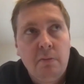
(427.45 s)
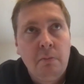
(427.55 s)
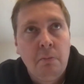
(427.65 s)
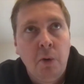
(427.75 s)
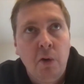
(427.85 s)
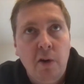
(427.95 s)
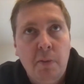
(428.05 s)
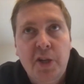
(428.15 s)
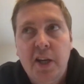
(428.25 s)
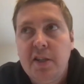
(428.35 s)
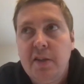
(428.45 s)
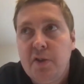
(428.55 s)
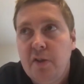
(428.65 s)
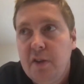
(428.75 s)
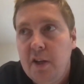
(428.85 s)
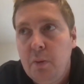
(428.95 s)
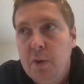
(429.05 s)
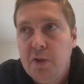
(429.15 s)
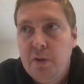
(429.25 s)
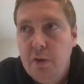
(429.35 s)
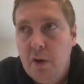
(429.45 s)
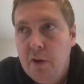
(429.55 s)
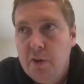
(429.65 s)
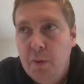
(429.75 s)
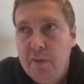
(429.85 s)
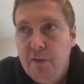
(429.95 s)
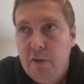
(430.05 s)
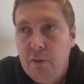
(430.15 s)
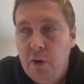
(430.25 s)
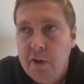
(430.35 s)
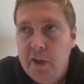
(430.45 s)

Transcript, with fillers: more objective stuff like which horse went for a run,